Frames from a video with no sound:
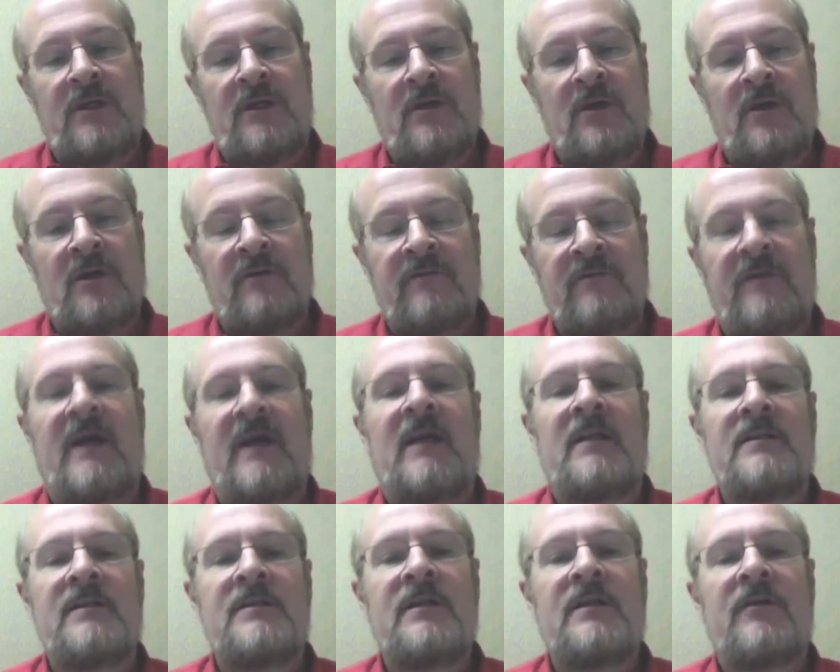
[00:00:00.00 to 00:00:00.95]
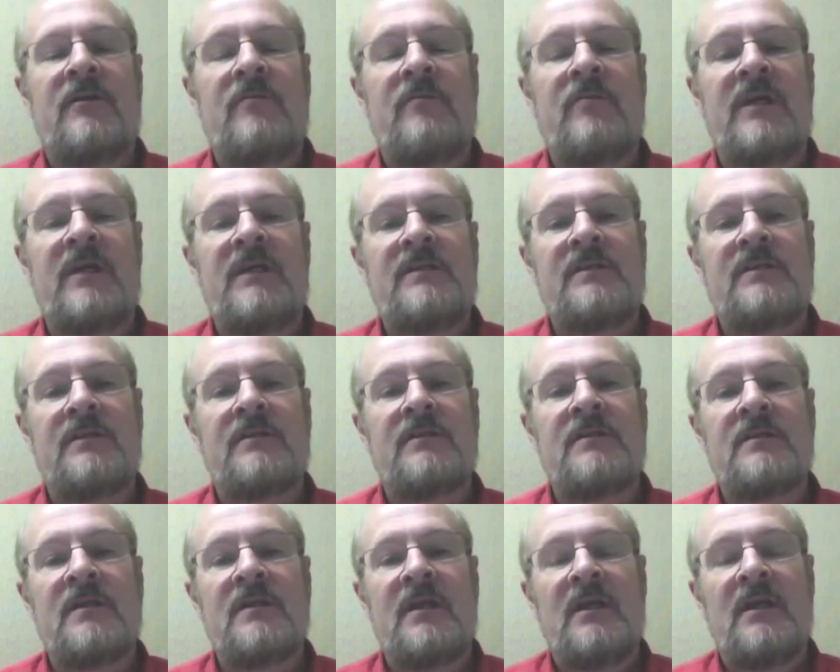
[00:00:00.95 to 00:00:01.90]
on a voluntary
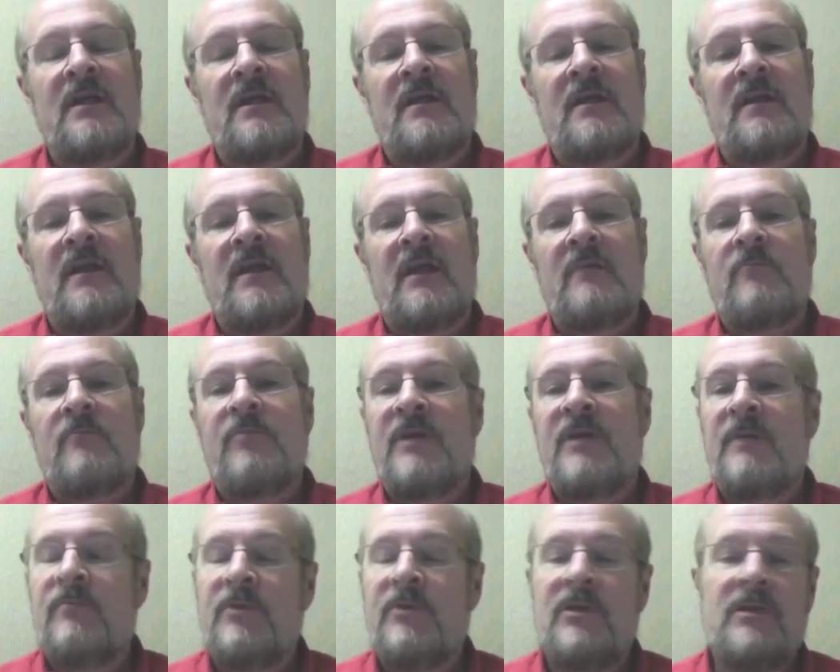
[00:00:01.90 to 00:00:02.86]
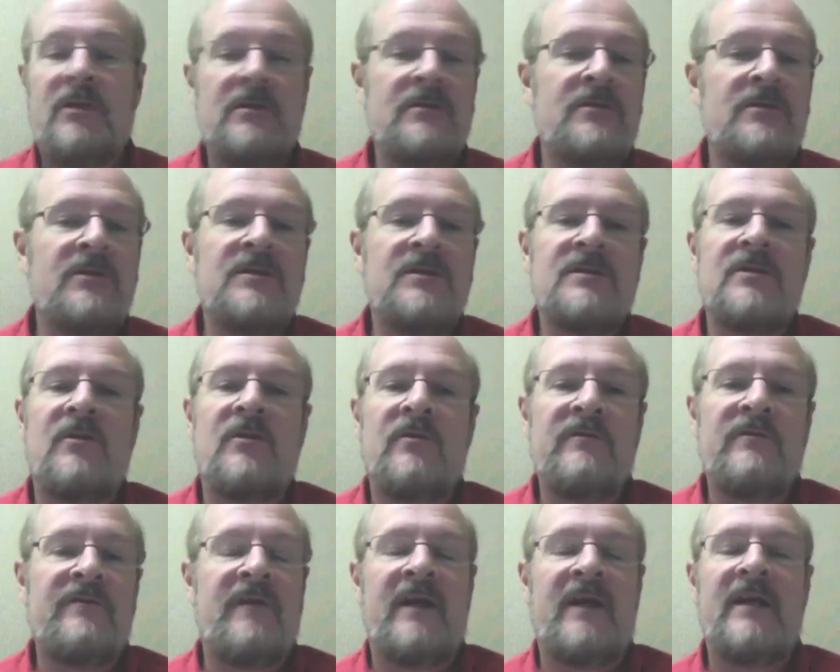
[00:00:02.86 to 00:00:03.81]
basis that people just
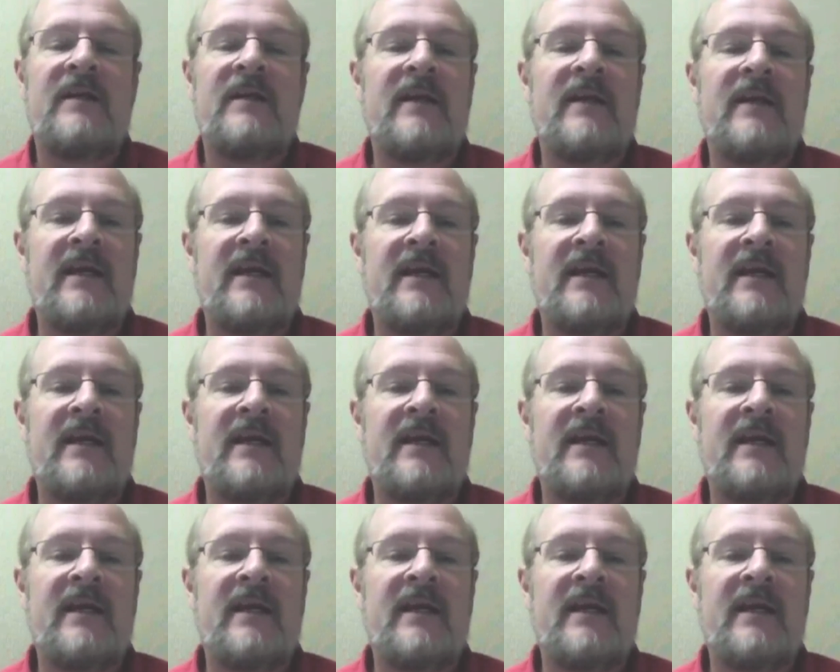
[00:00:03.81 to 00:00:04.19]
don't find that